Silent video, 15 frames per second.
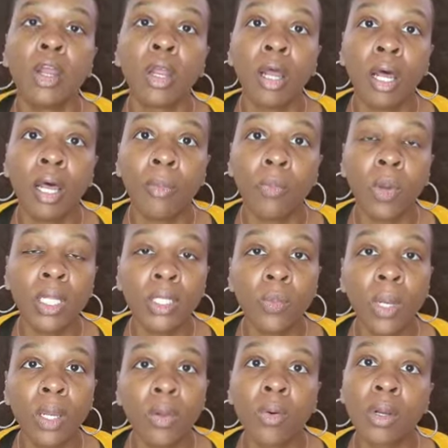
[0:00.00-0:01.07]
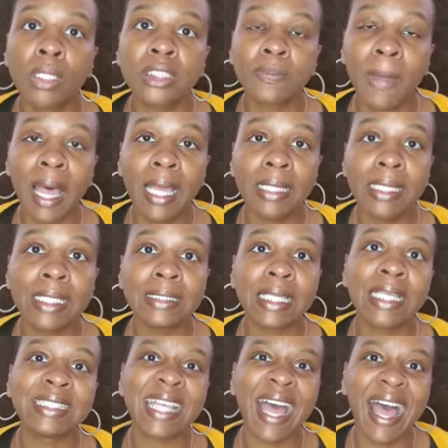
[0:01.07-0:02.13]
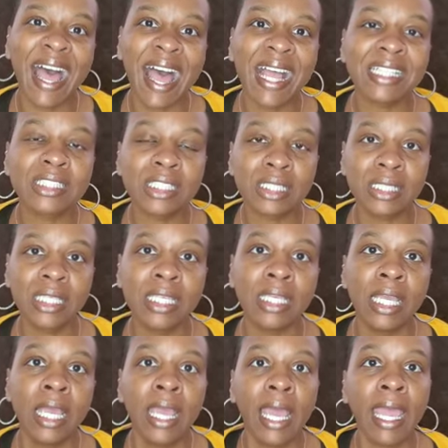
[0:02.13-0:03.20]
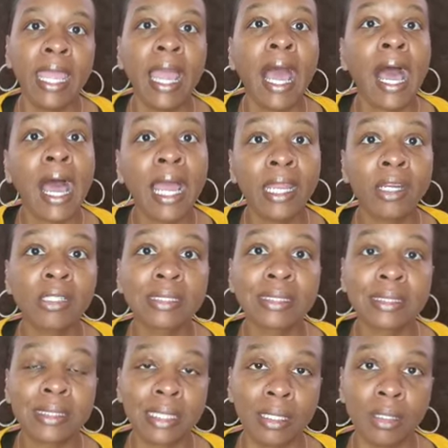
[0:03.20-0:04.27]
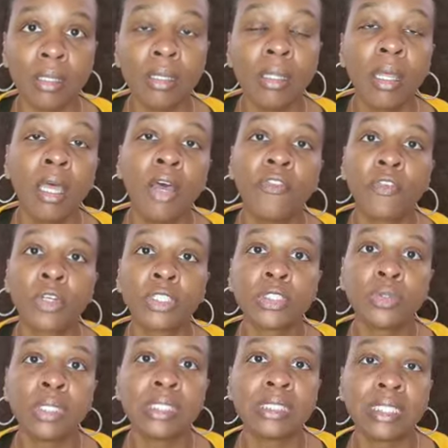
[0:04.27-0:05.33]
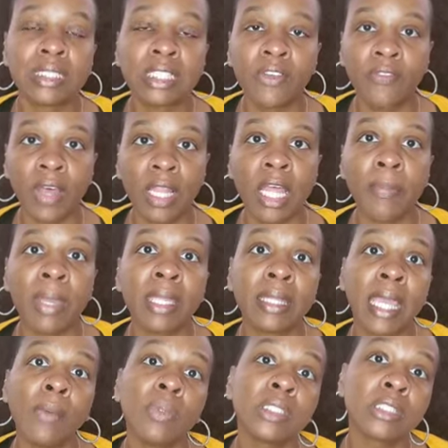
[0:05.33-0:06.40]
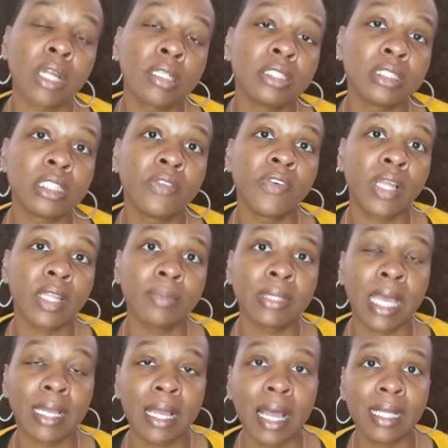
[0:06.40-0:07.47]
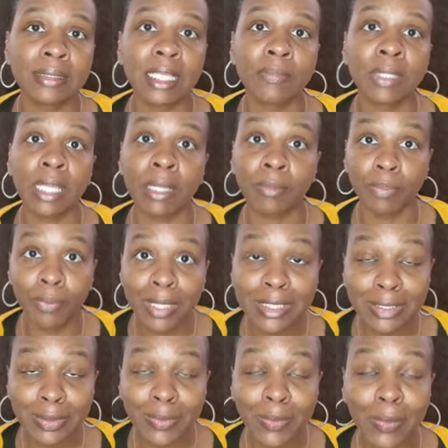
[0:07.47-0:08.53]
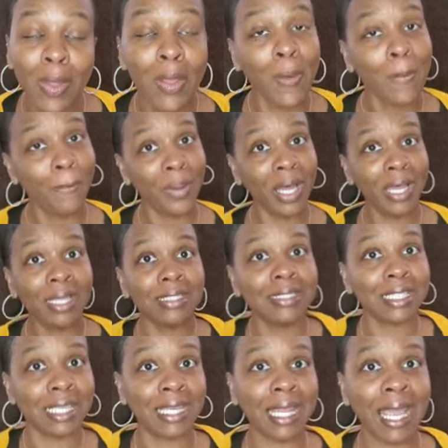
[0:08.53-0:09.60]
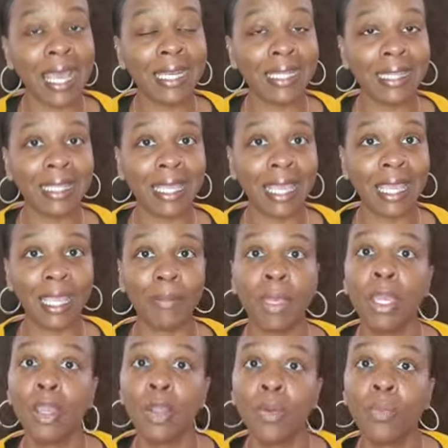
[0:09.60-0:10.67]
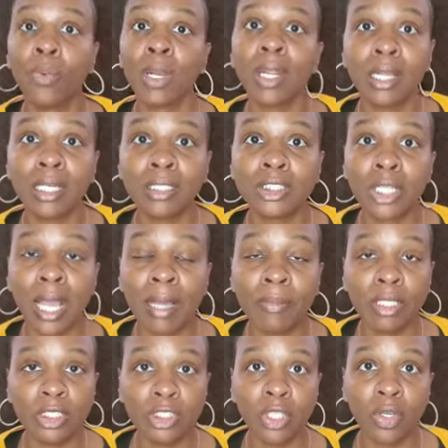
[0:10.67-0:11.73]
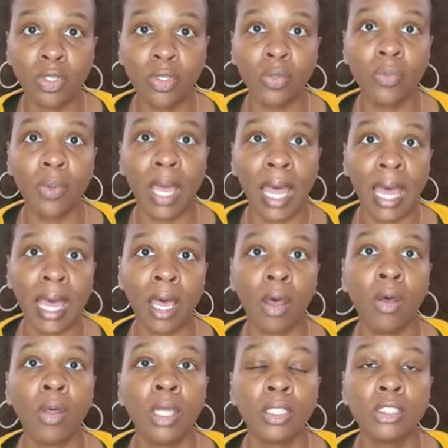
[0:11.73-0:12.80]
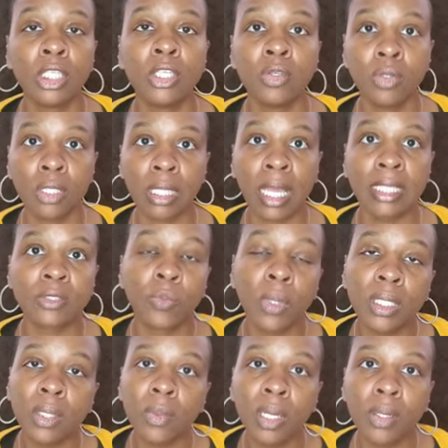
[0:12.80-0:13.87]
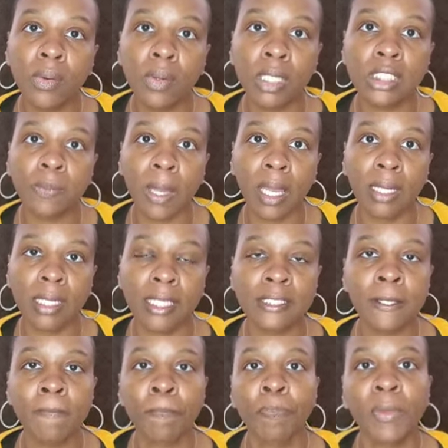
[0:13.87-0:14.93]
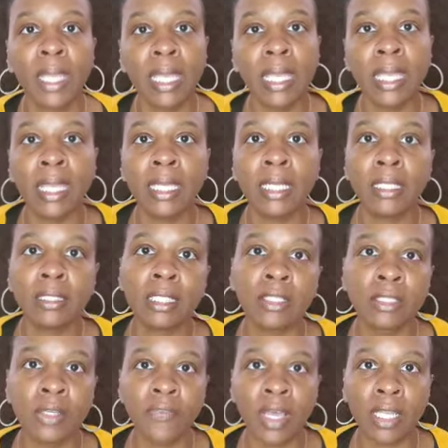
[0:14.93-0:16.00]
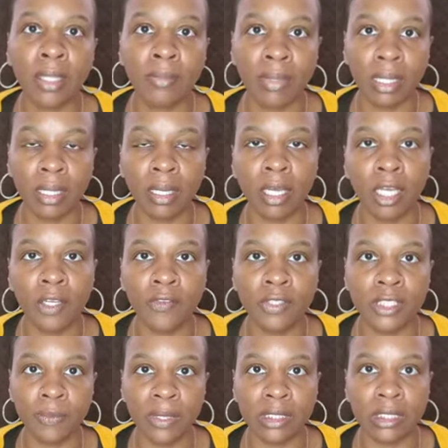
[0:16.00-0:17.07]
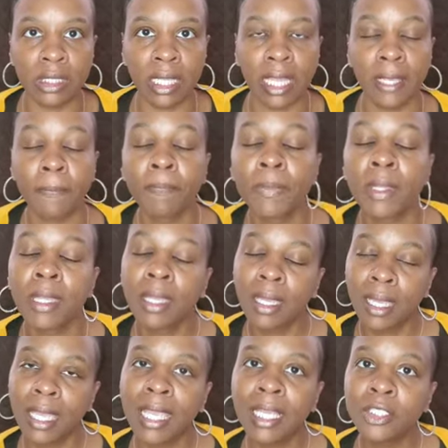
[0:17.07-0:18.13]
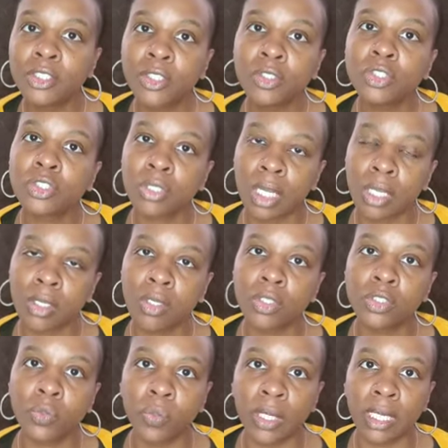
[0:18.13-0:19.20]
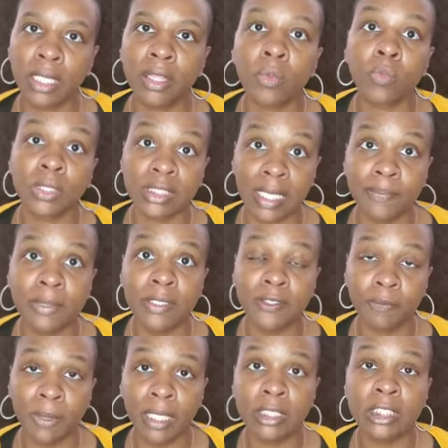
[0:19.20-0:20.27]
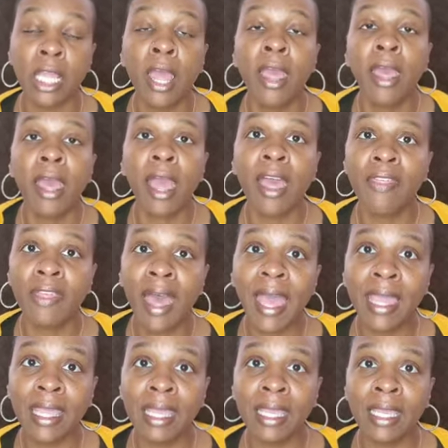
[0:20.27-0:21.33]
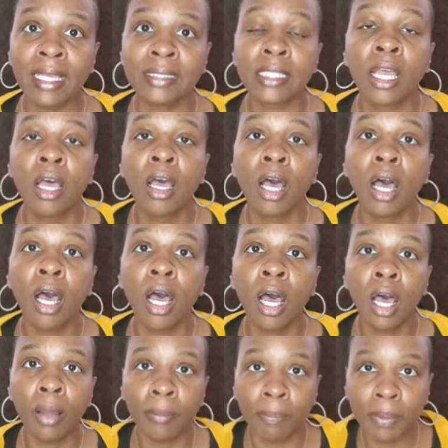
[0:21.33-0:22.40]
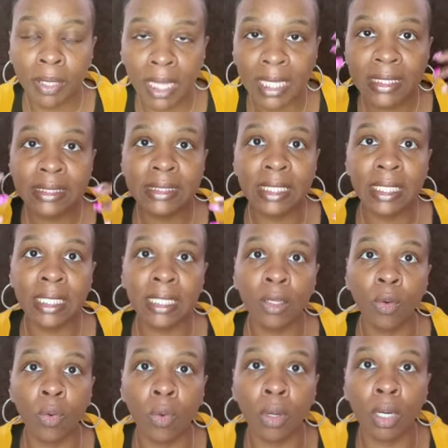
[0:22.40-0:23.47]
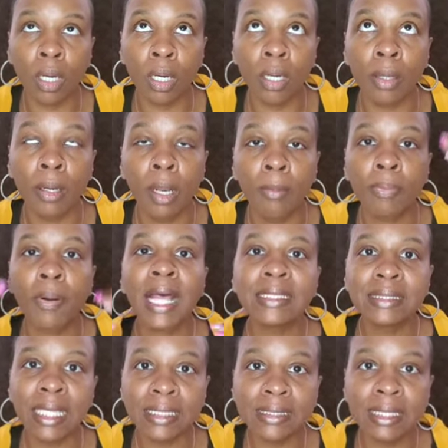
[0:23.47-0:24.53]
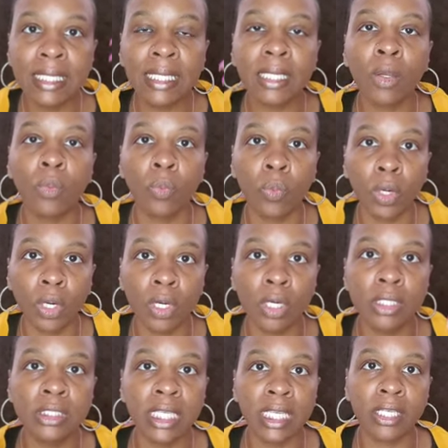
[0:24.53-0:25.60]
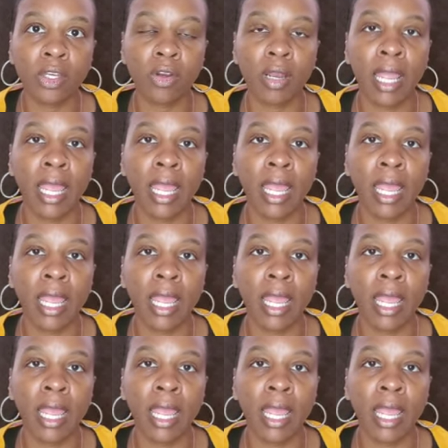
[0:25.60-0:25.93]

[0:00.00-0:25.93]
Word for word: um, one-to-one correspondence is actually a higher skill for students to develop, and they will start to develop that concept in preschool. But to get ahead of the game, we're gonna show. I'm gonna show you how to utilize one-to-one correspondence in the development of speech delay. Andrew struggles with receptive speech, and that is um, placing or processing words in your